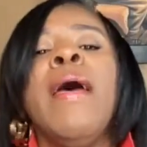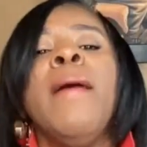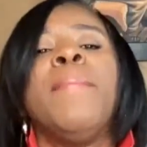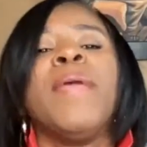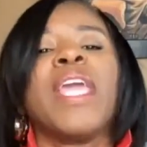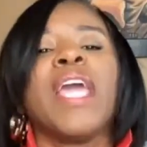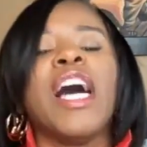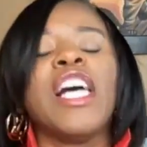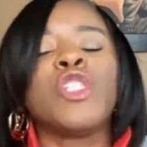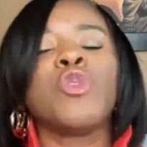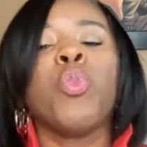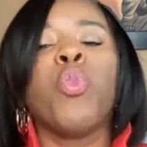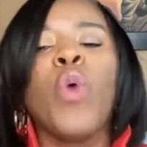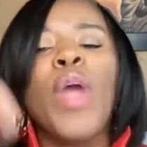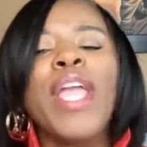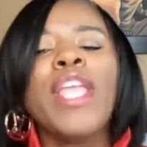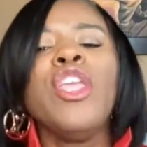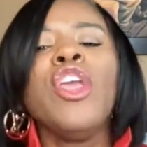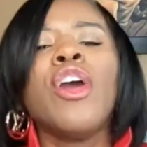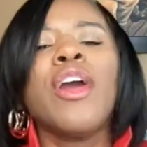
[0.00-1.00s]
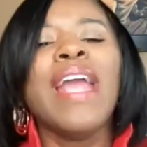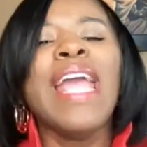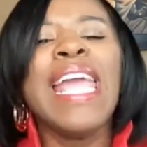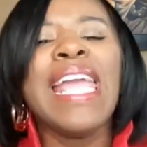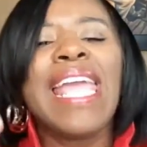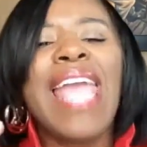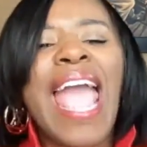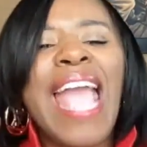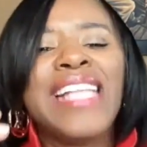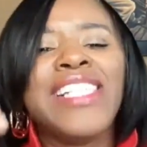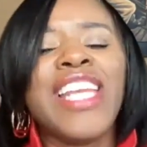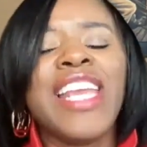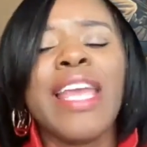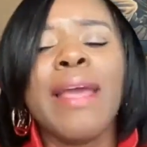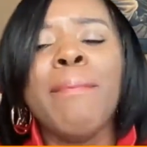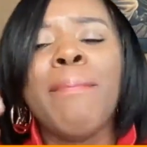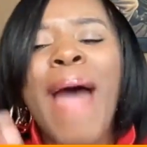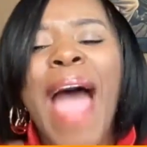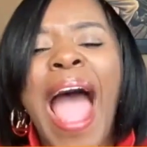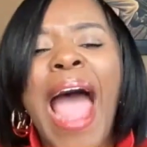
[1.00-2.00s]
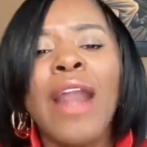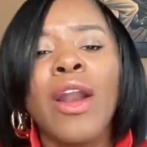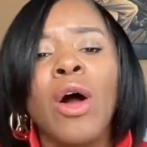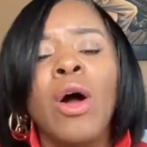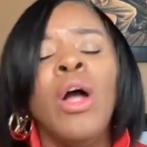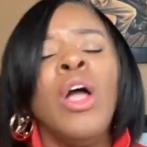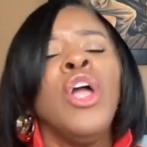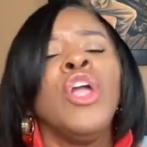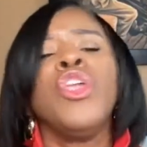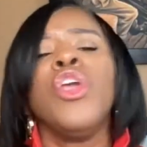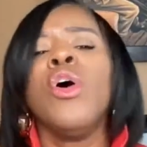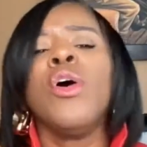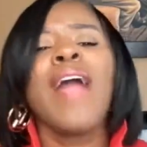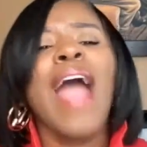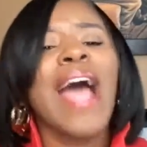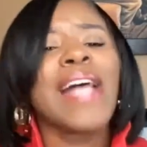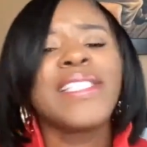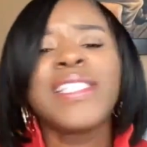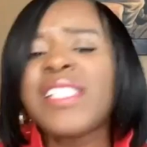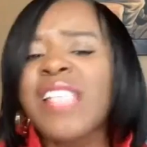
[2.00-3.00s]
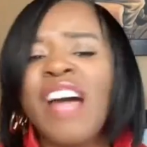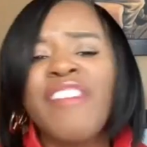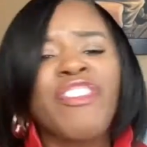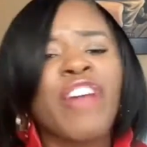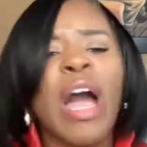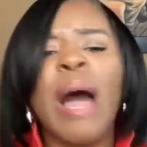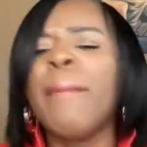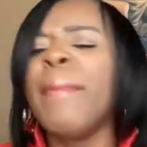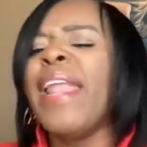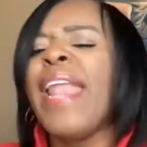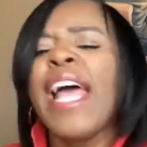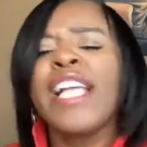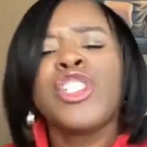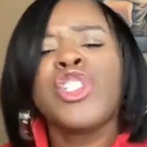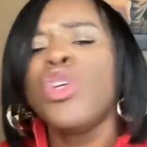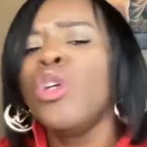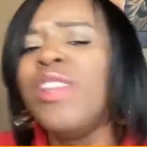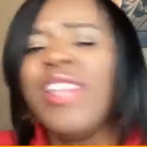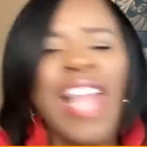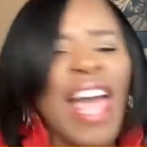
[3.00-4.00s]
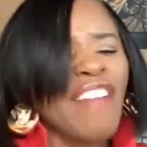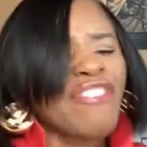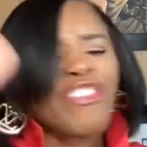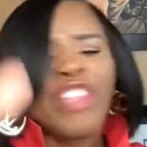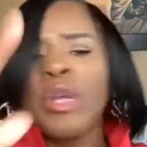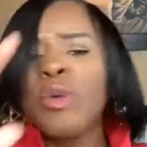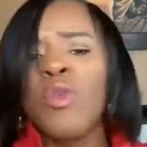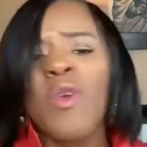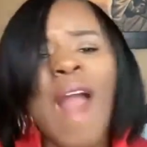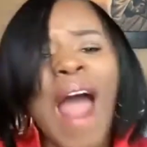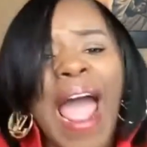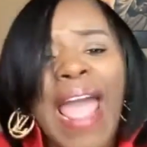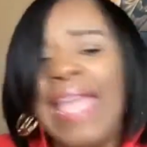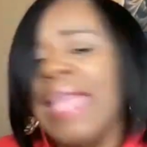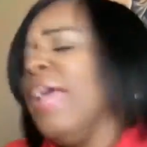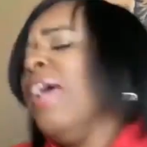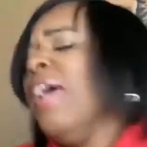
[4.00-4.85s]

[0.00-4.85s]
Because when you're engaging in battle, you got stuff coming at you left and right.